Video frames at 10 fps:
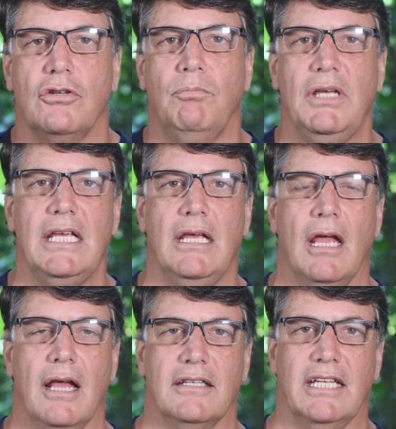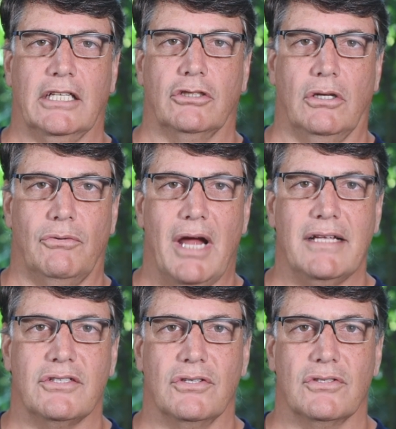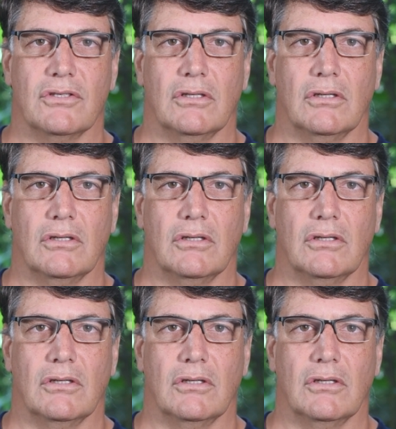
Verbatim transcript: to be sexual harassers,